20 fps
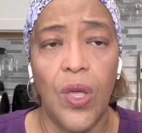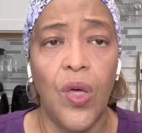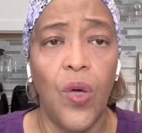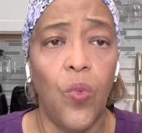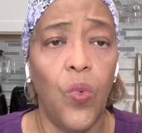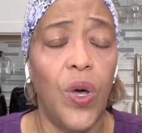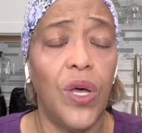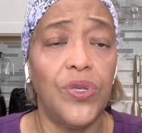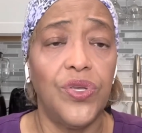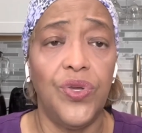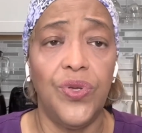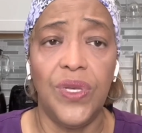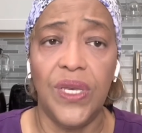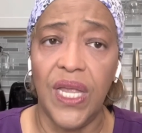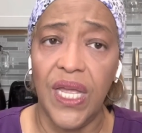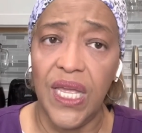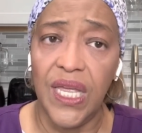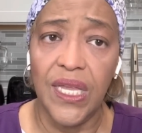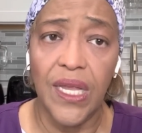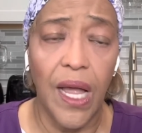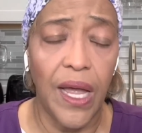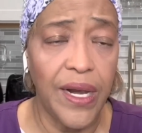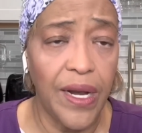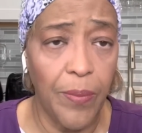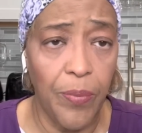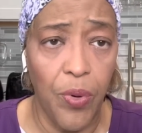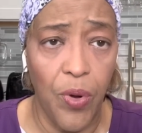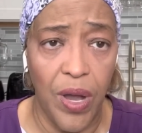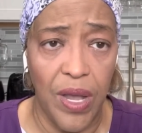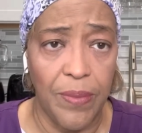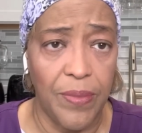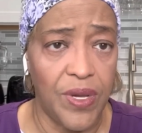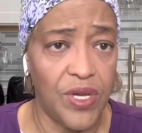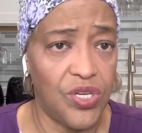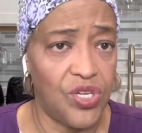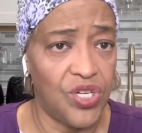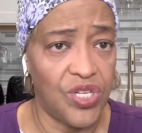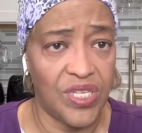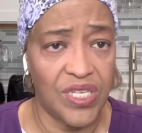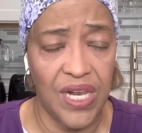Well, you need an appointment
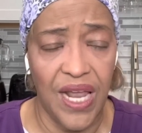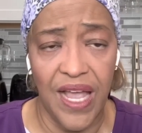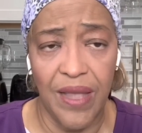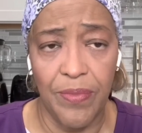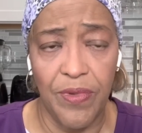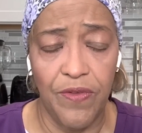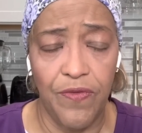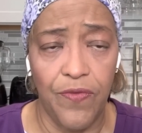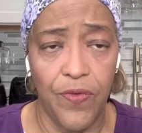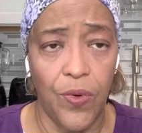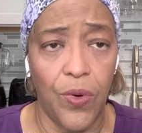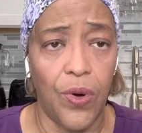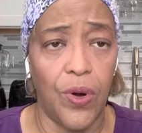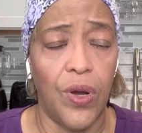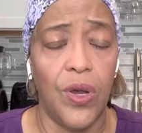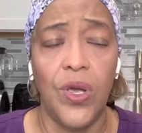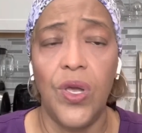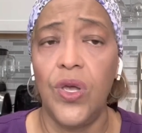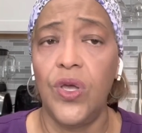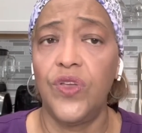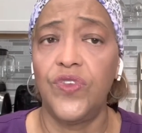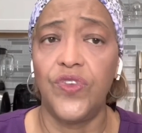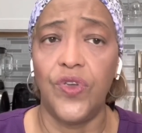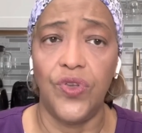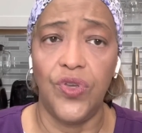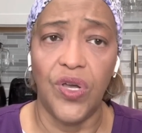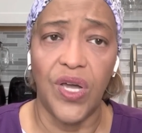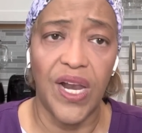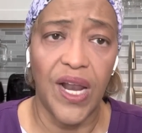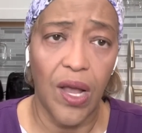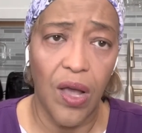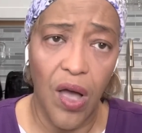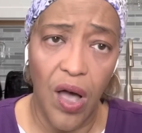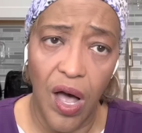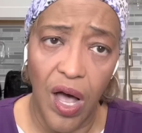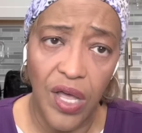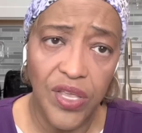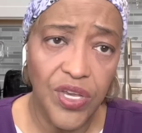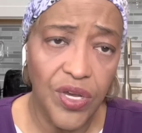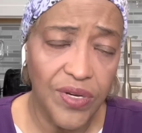just like before. So you're going to
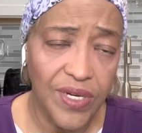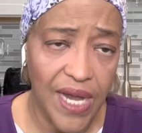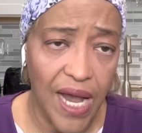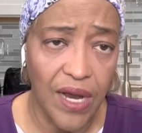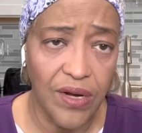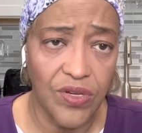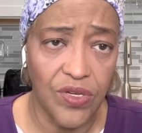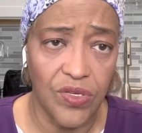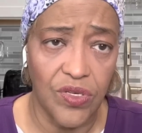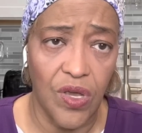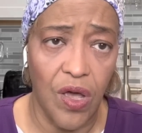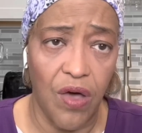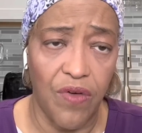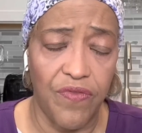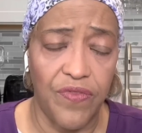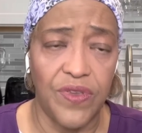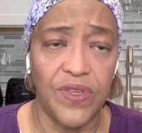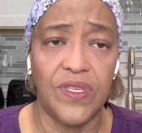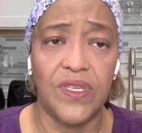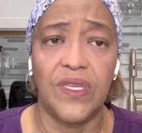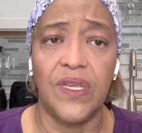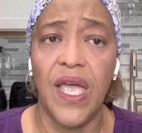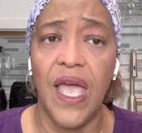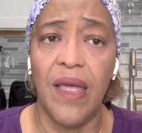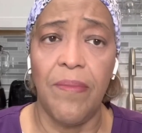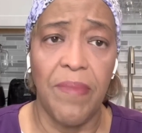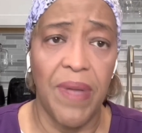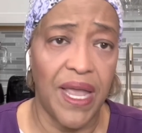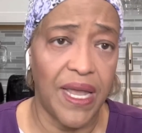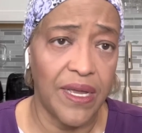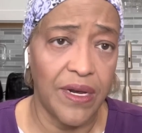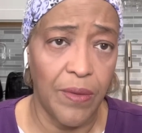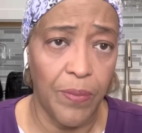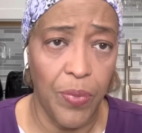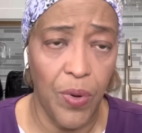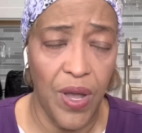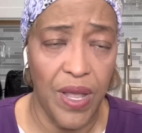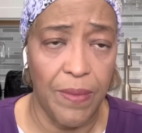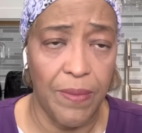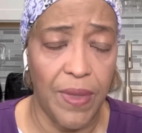call your doctor's office and make an
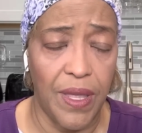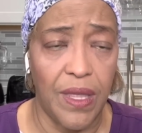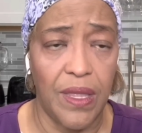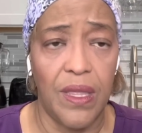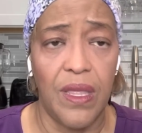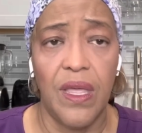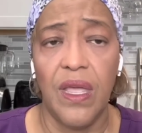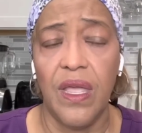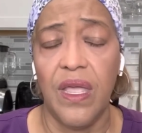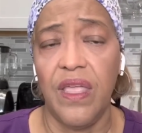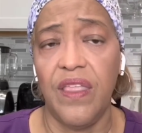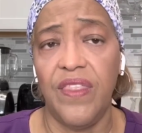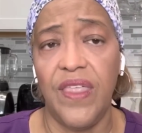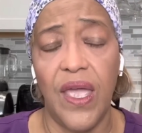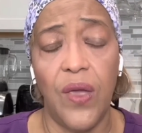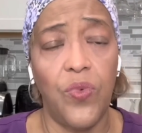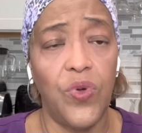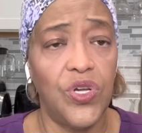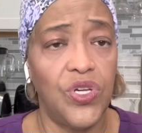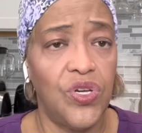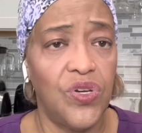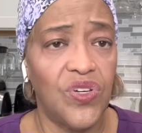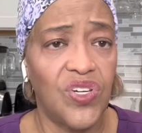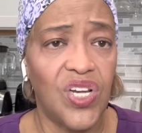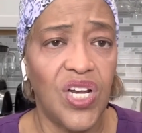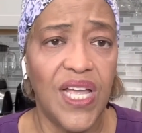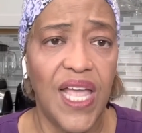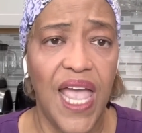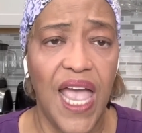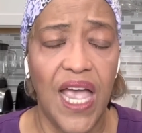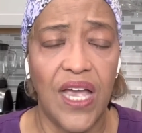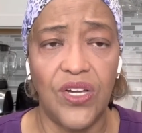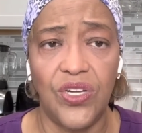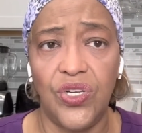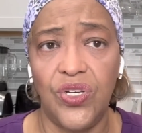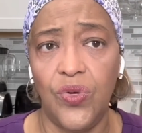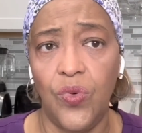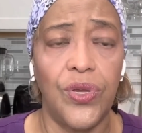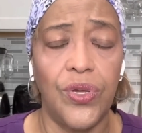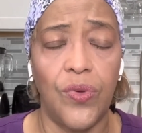appointment. They will usually ask
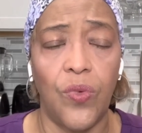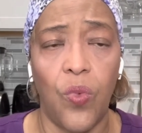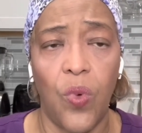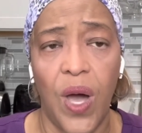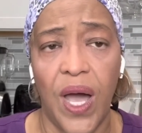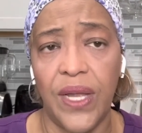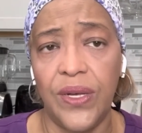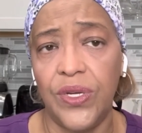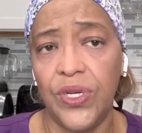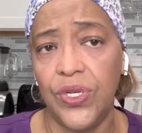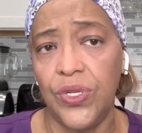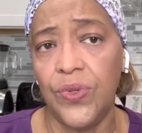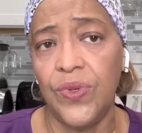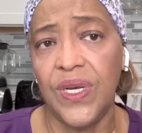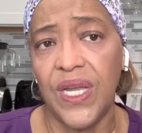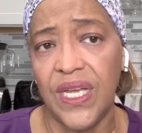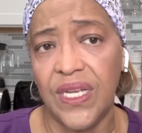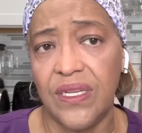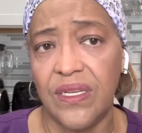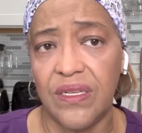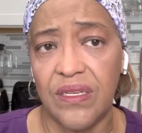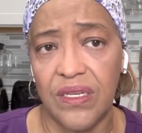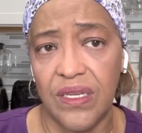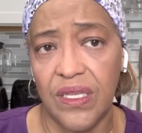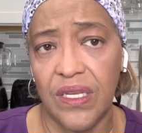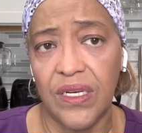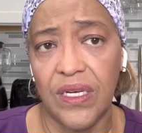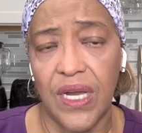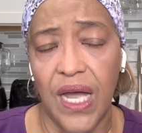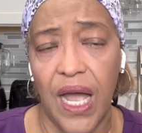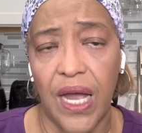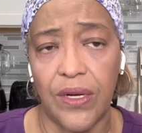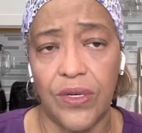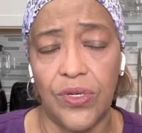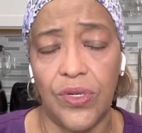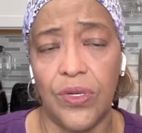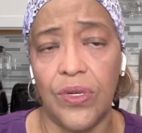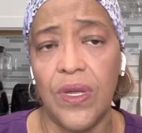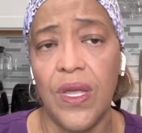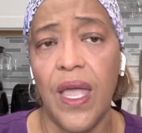you, why do you need to see the
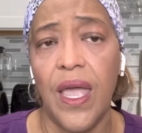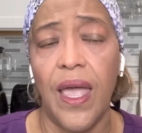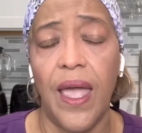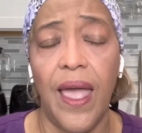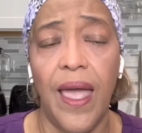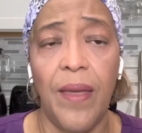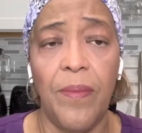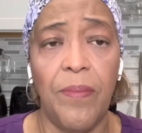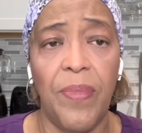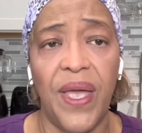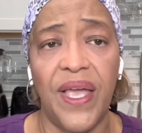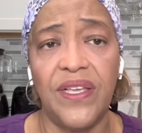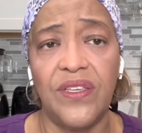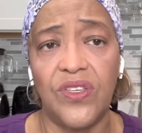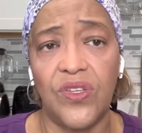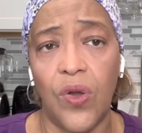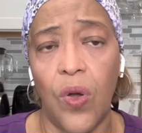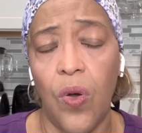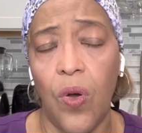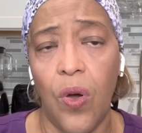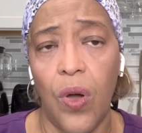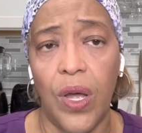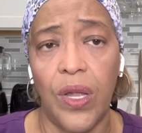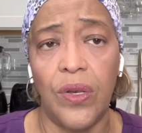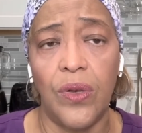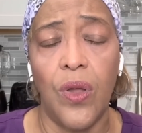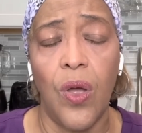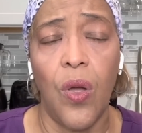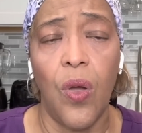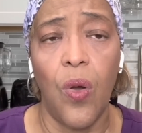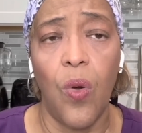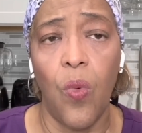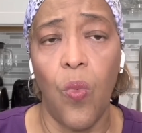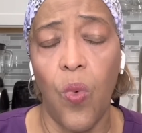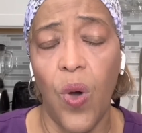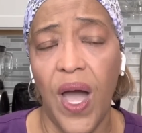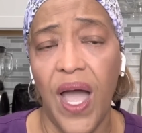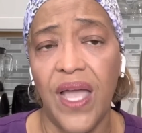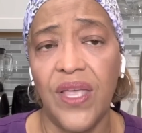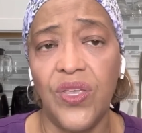doctor? And based on
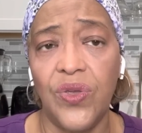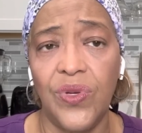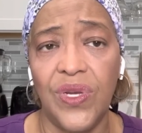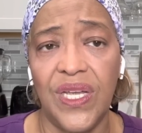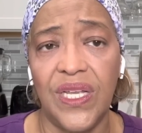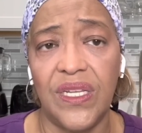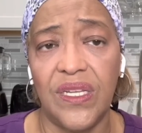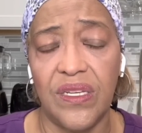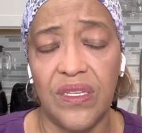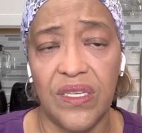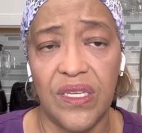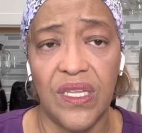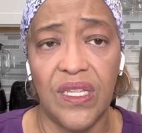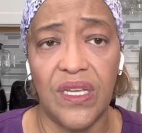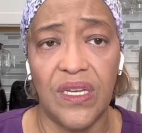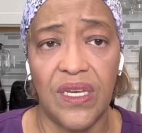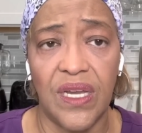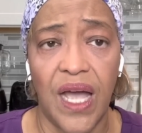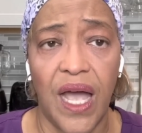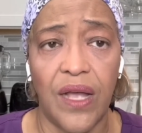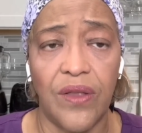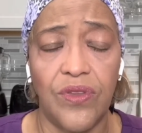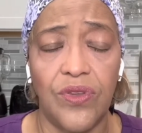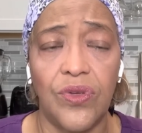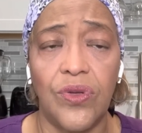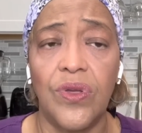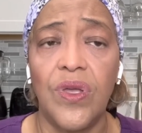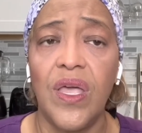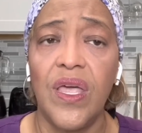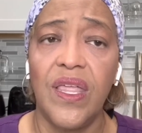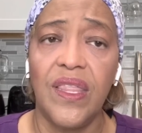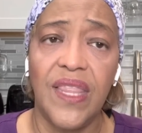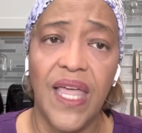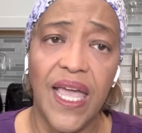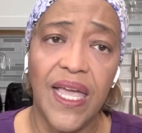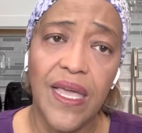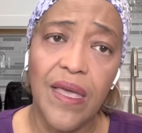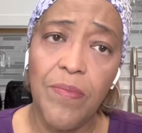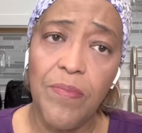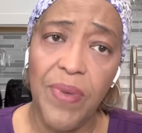why you need to see the doctor, they
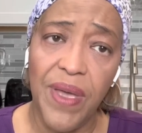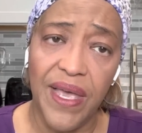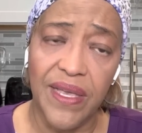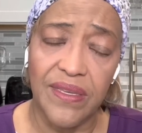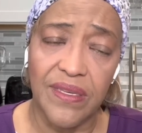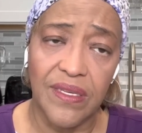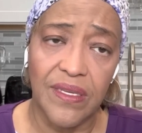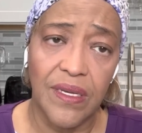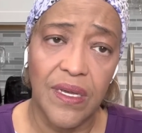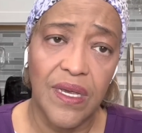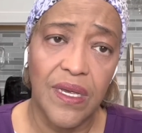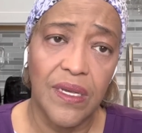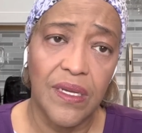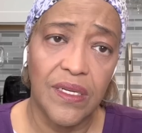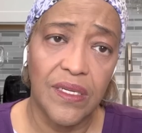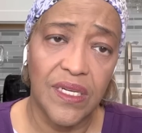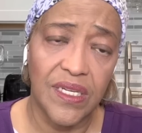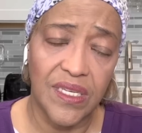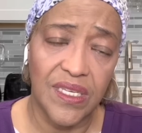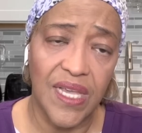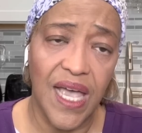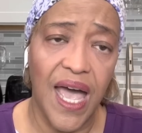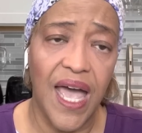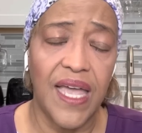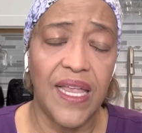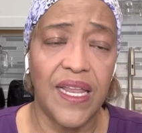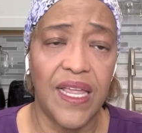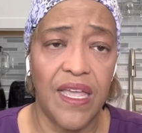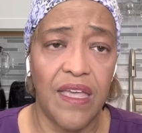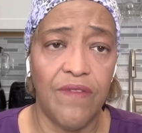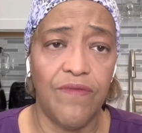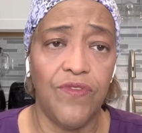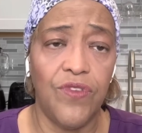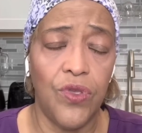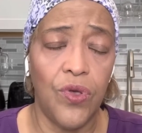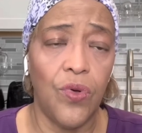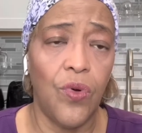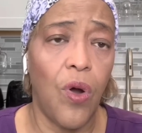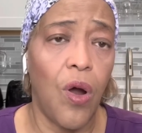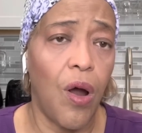can best decide if
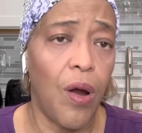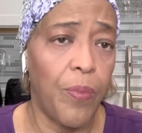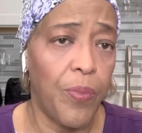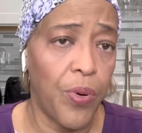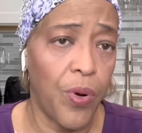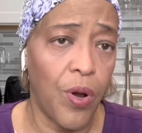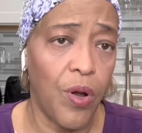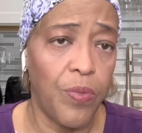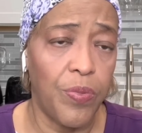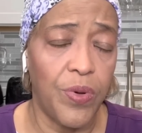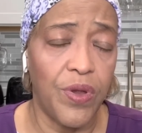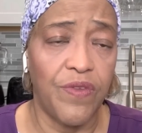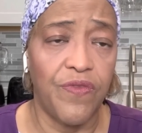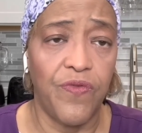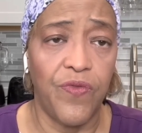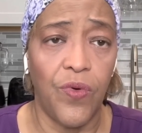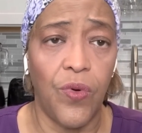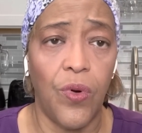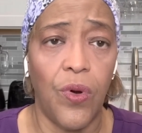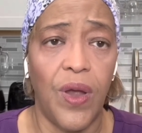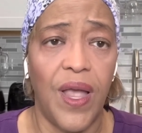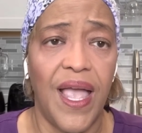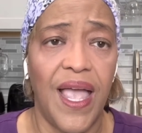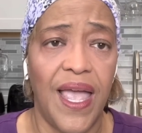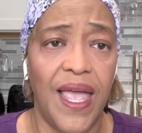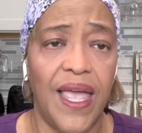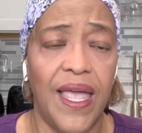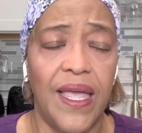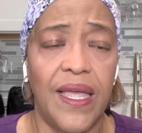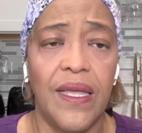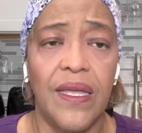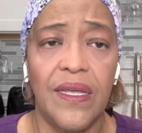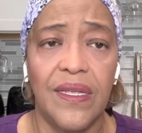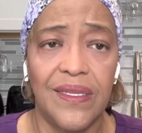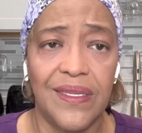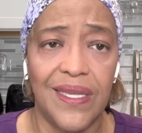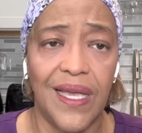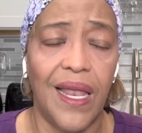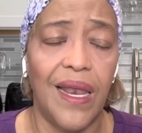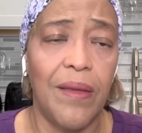you are appropriate for a
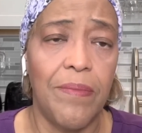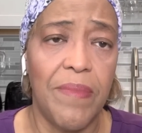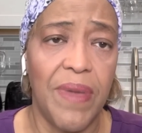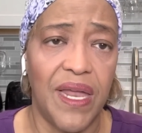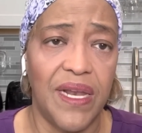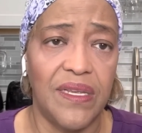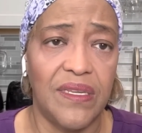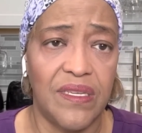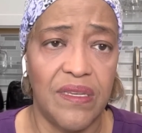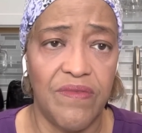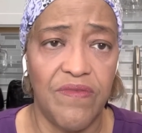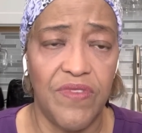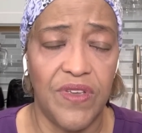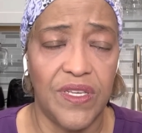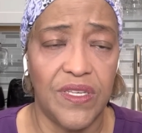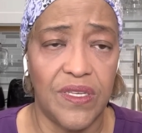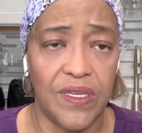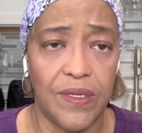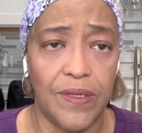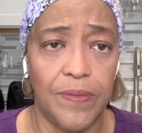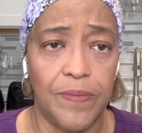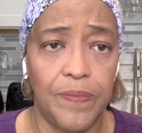telemedicine visit.